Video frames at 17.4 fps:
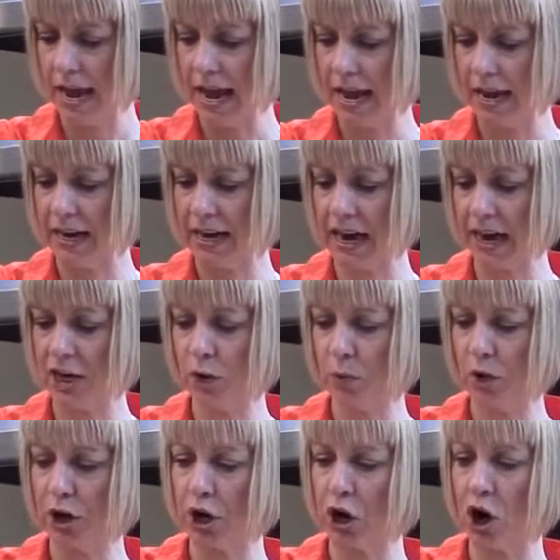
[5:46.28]
And again, you
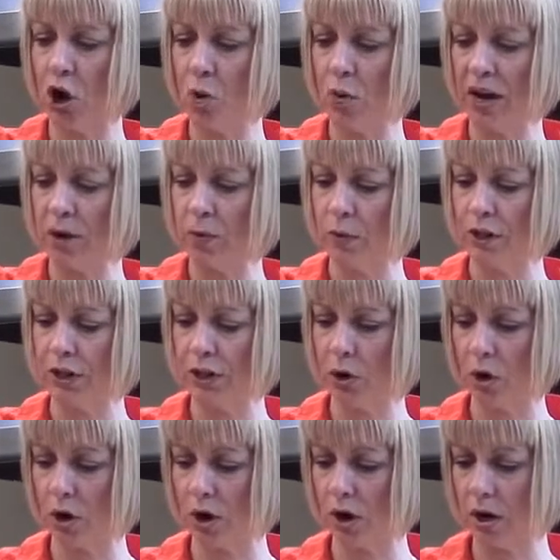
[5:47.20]
want to go in with
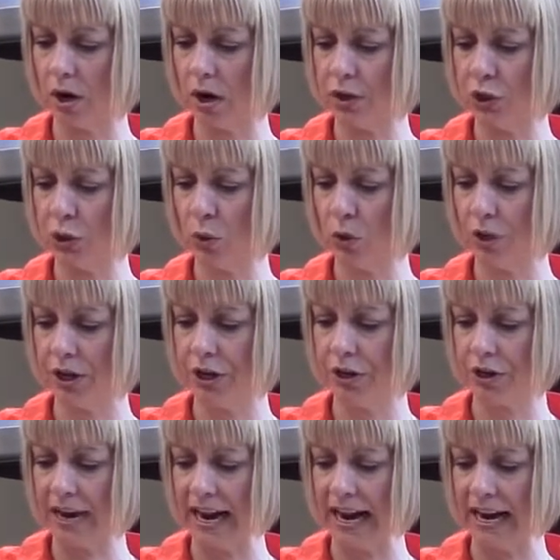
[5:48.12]
your tool and
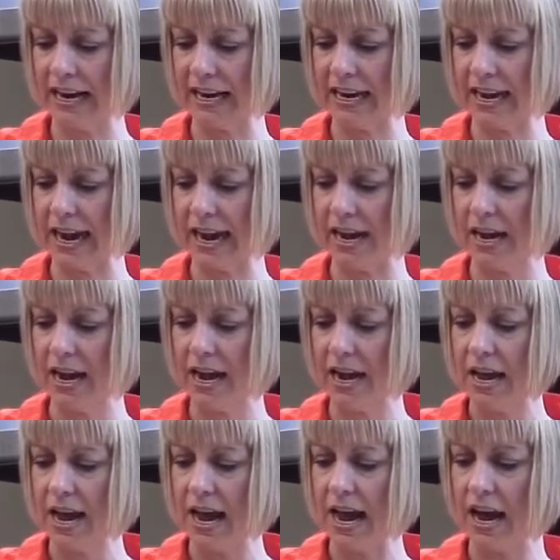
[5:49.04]
your canning kit,
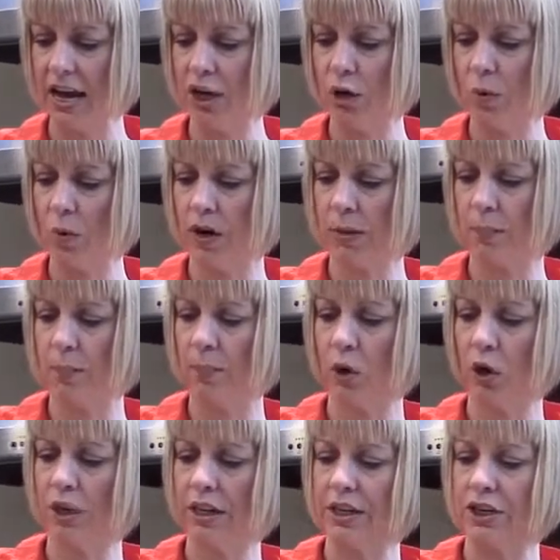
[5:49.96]
and you want to
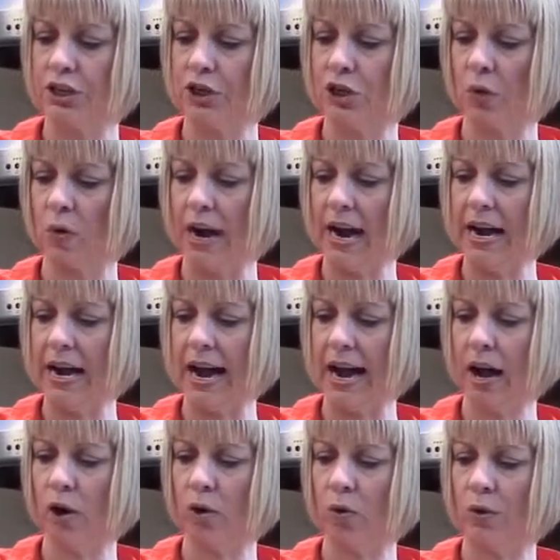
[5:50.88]
pull it straight
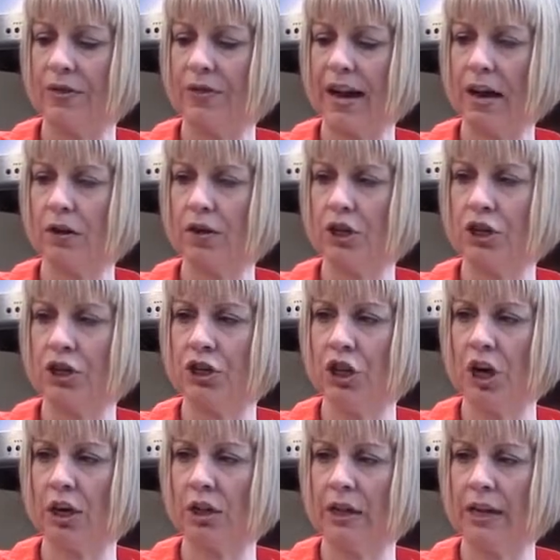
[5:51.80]
out without
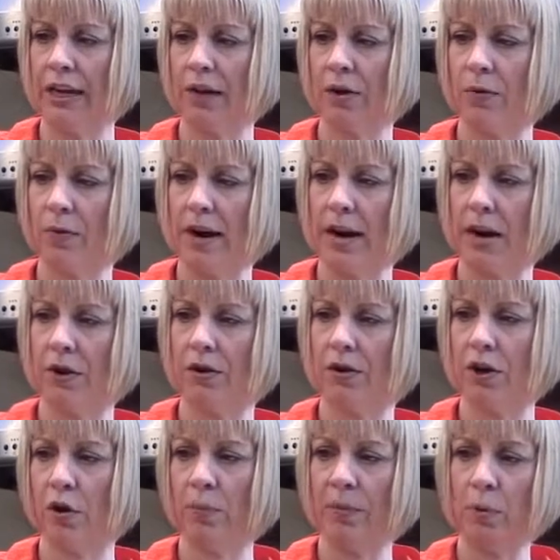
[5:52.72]
juggling it
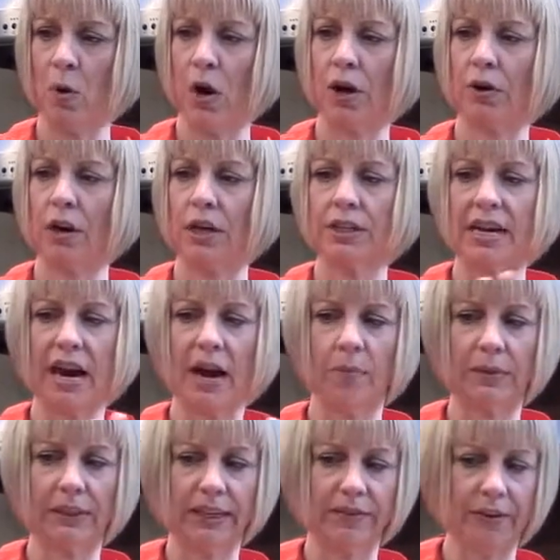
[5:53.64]
around. There'll be water on
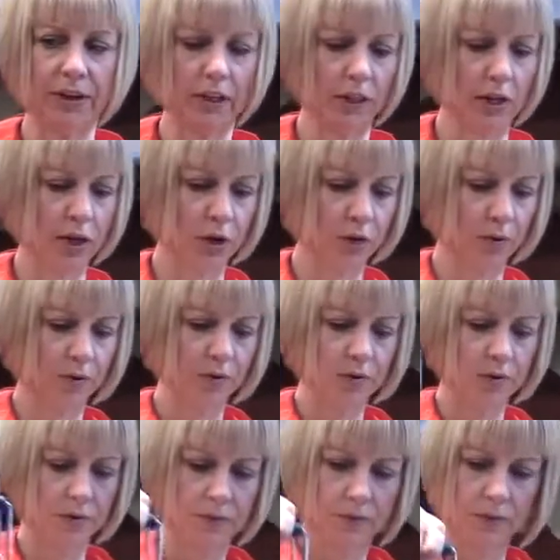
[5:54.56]
top, leave it alone,
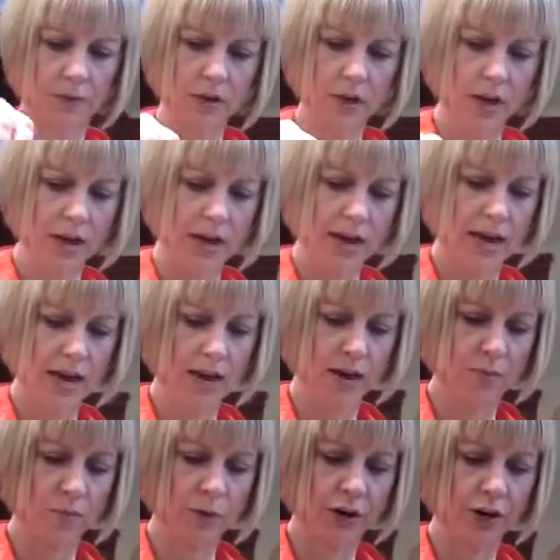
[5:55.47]

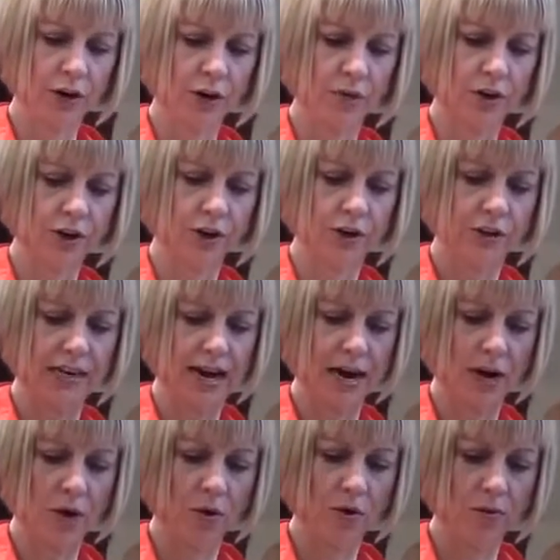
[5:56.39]
and bring it over to your
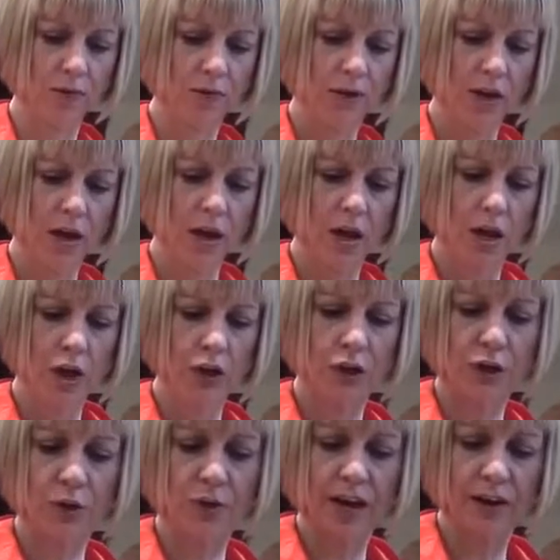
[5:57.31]
towel.
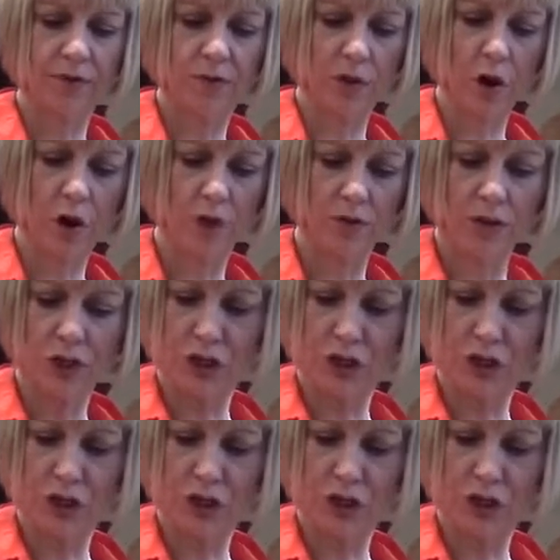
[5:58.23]
Do that for all the